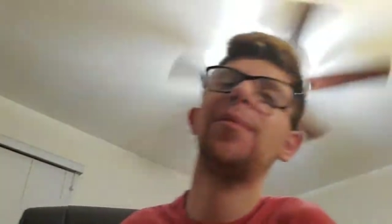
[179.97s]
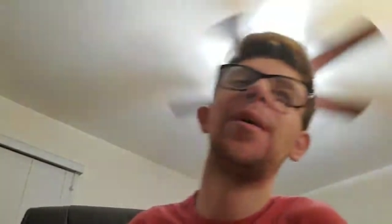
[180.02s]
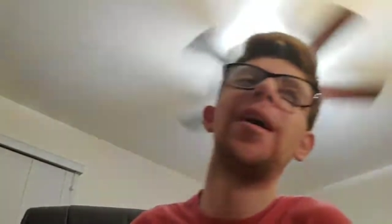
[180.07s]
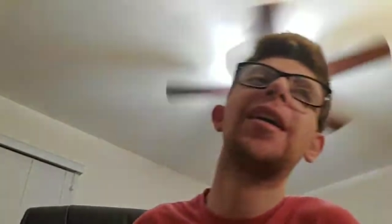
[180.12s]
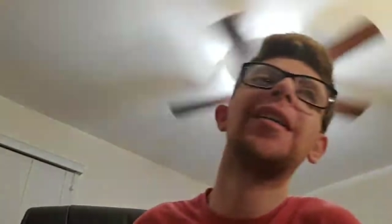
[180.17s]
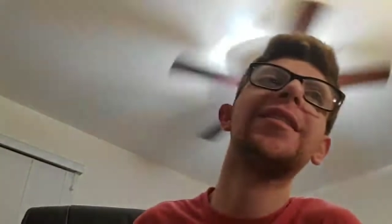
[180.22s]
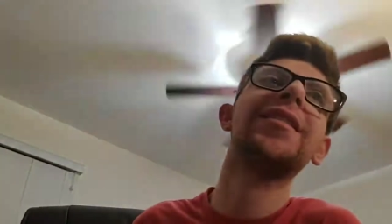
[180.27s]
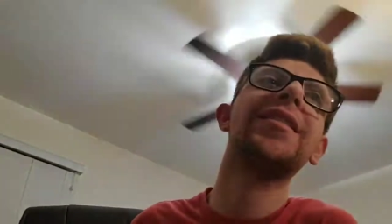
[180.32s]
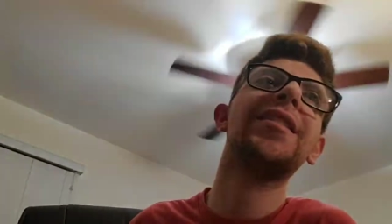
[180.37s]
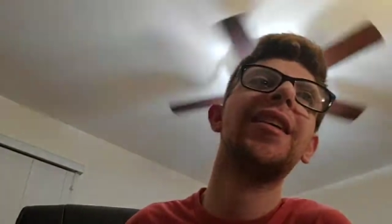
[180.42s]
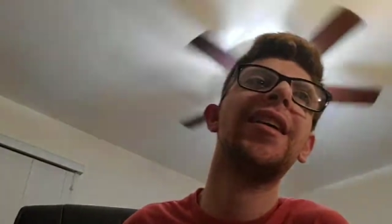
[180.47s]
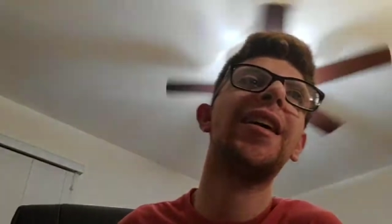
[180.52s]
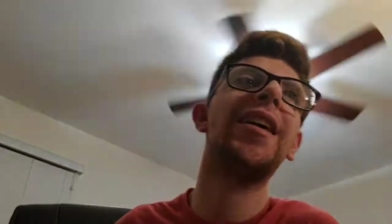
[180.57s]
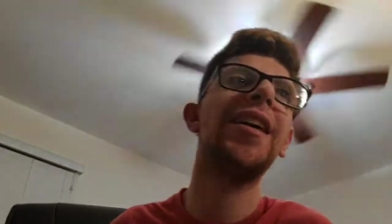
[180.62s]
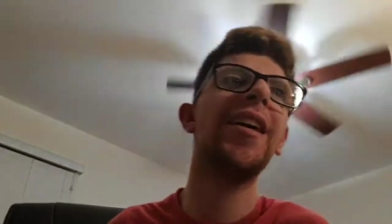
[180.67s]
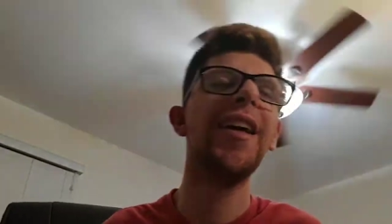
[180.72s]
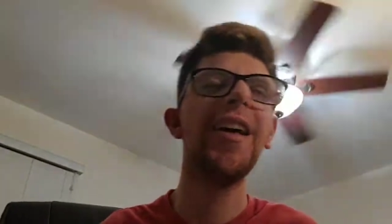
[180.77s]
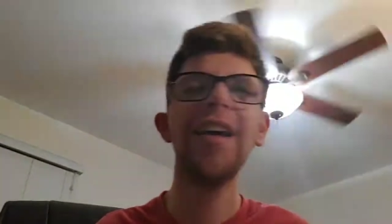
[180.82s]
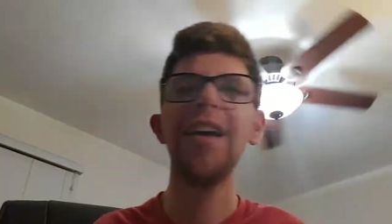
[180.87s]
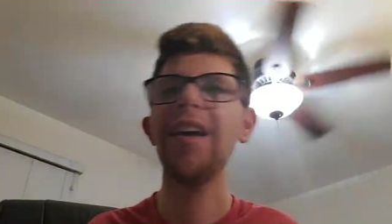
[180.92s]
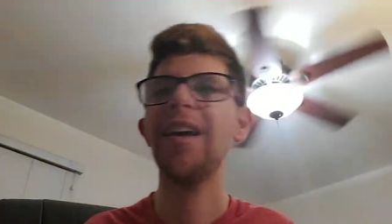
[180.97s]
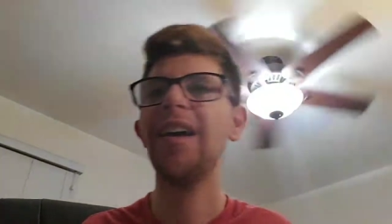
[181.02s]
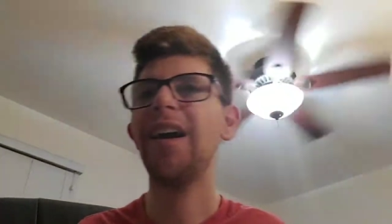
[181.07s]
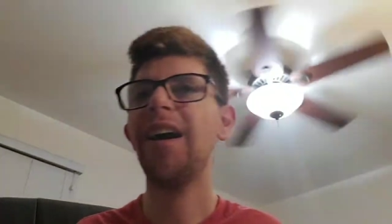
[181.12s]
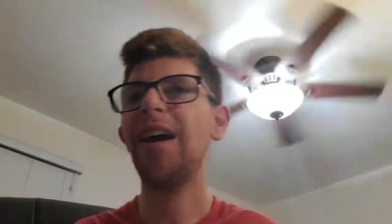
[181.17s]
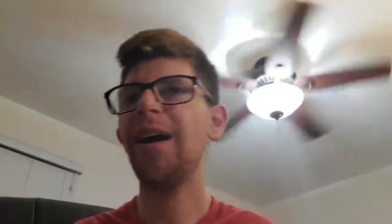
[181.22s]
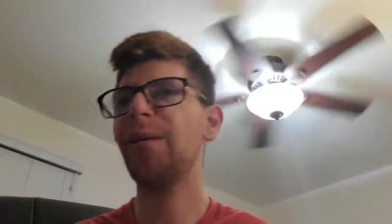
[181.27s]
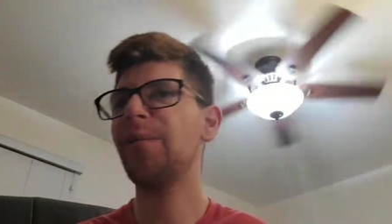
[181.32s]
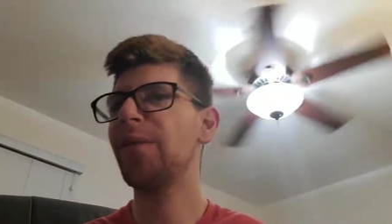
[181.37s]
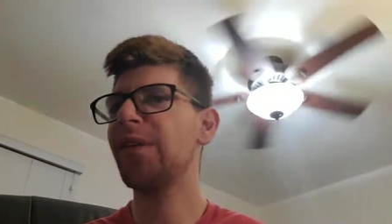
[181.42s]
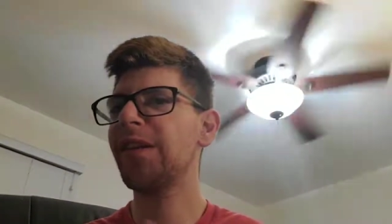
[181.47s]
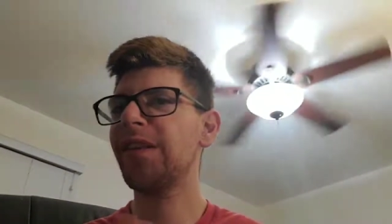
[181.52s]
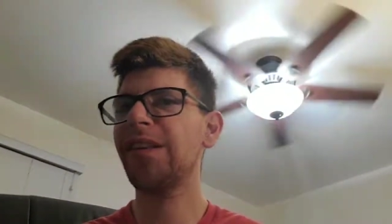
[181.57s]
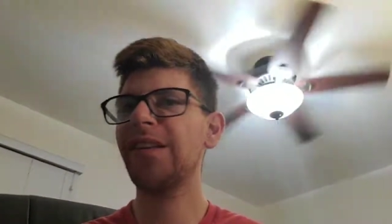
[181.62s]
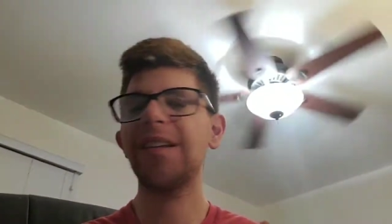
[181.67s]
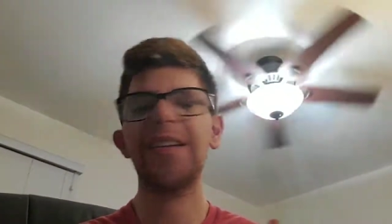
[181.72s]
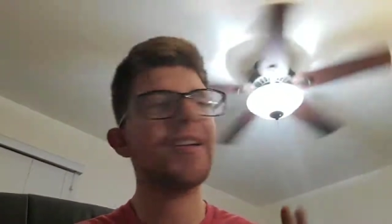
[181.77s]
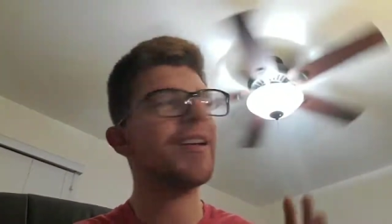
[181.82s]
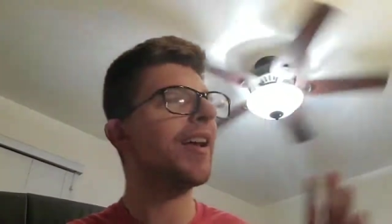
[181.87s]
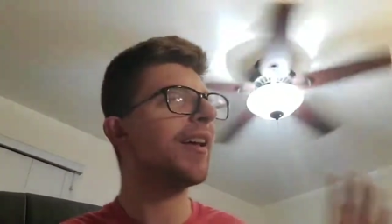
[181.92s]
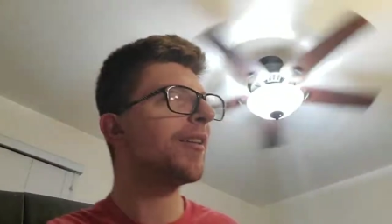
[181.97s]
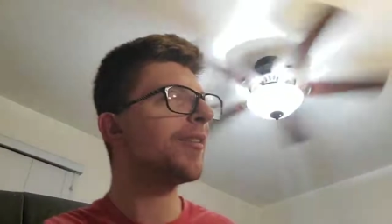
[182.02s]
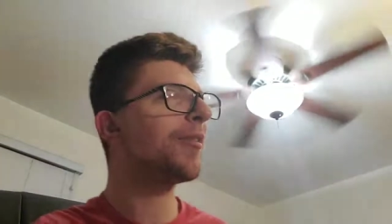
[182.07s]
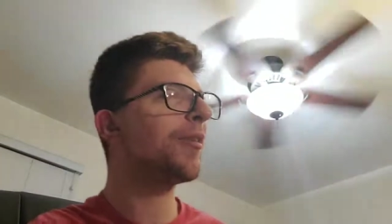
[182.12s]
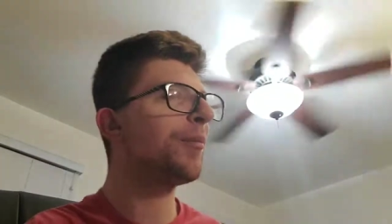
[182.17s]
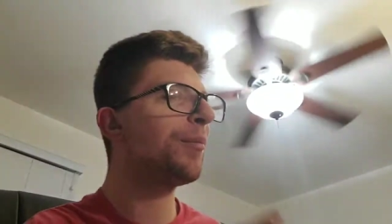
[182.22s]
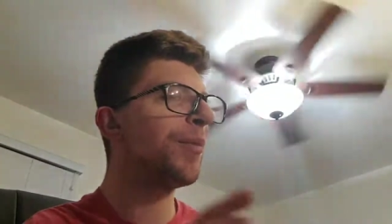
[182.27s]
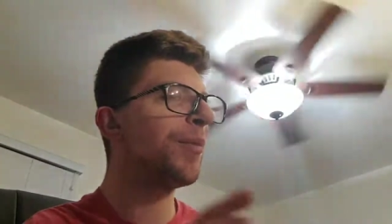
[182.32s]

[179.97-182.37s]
but uh, um, in the kind of the